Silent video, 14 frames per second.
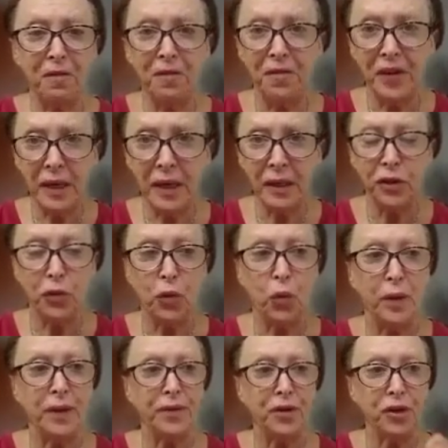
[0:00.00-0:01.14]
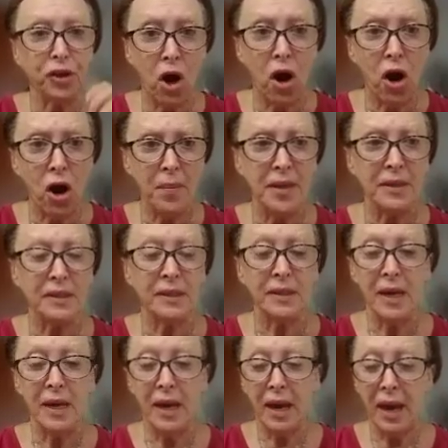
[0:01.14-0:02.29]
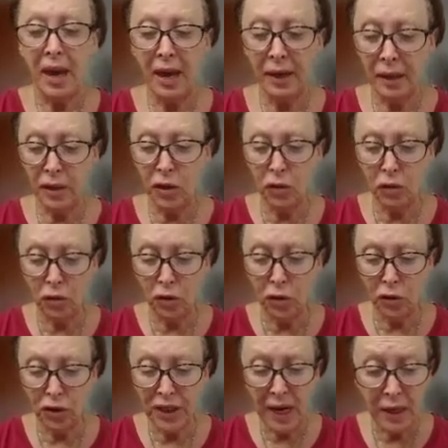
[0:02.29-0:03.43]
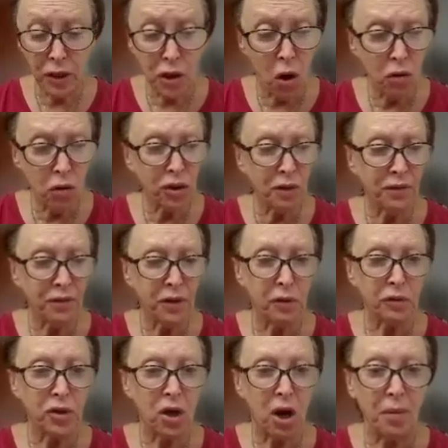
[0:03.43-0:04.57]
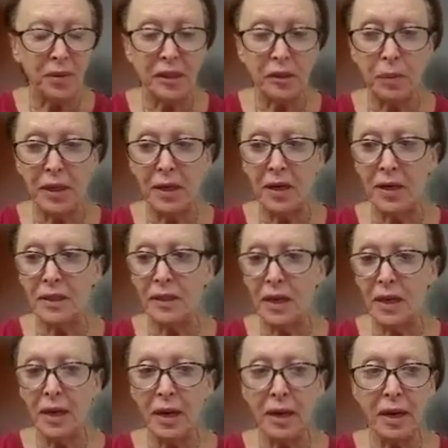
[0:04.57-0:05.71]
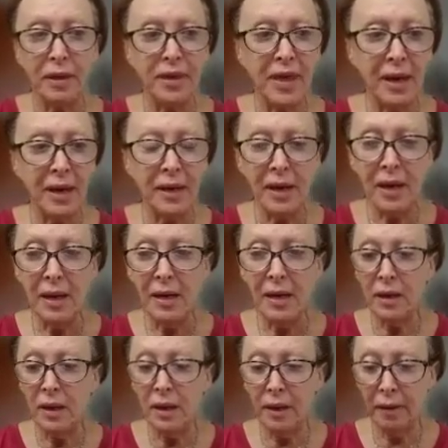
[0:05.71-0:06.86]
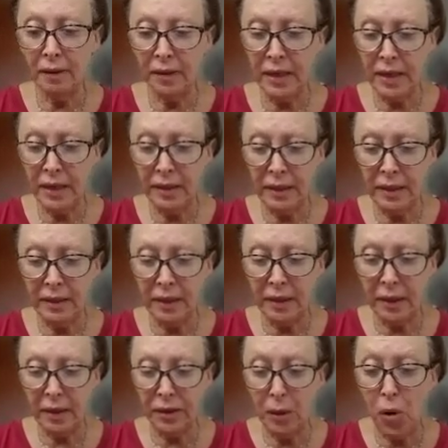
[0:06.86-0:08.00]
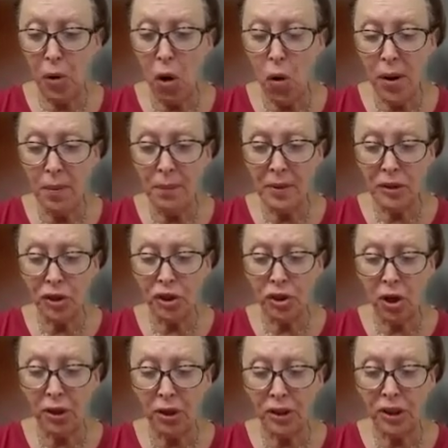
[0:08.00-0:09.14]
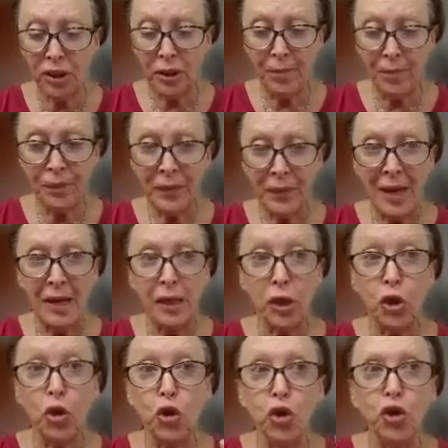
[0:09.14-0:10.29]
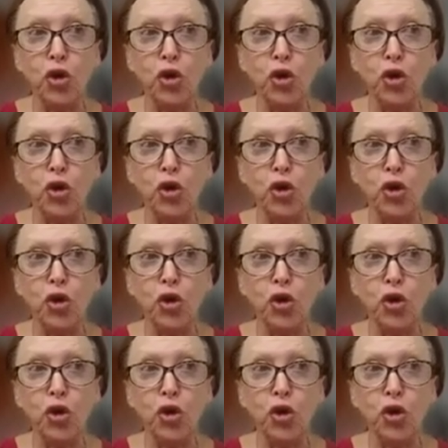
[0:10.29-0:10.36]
feed you with their comments, and you take notes of those comments, because then the poem starts. You